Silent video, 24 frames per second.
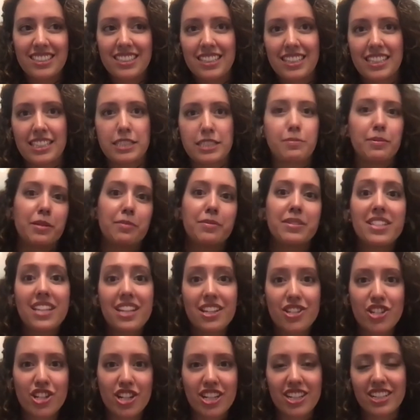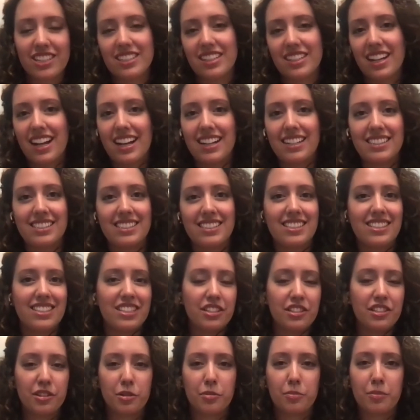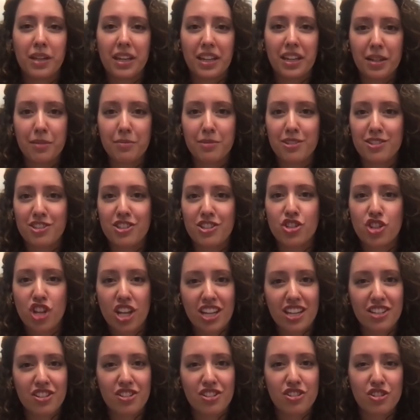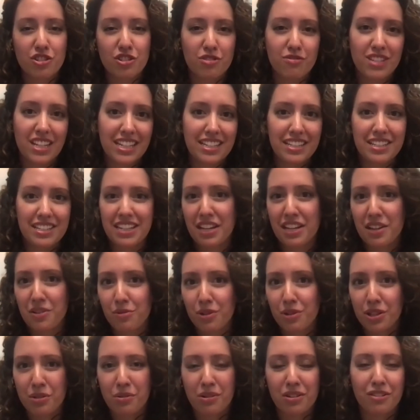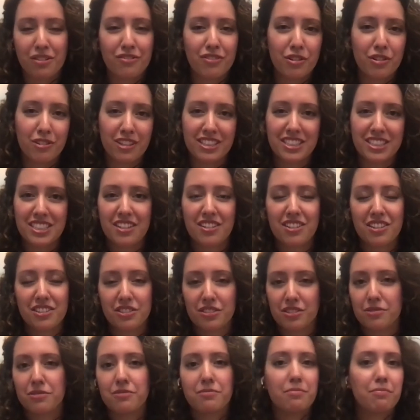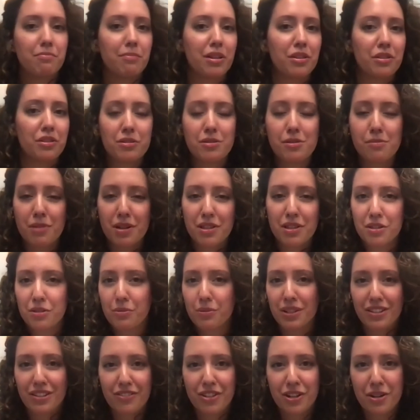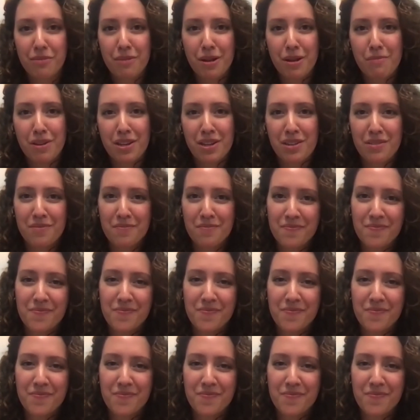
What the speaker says: experimentation and being able to change day to day what you want to focus on, or month to month, whatever it might be.